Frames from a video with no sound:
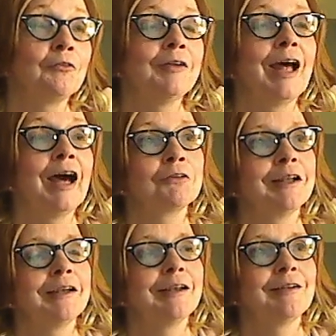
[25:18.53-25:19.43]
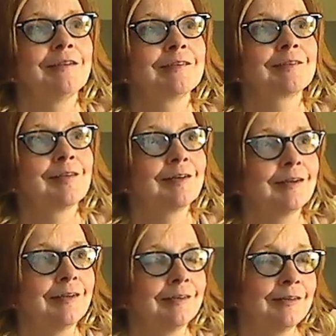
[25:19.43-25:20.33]
now in his
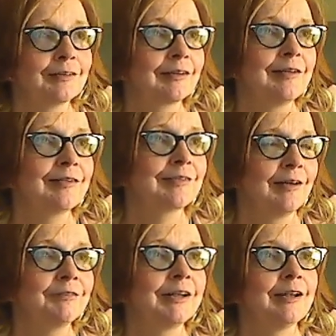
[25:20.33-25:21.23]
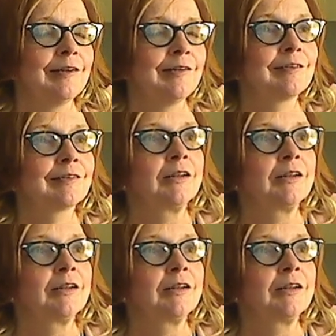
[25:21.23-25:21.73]
nearly 70s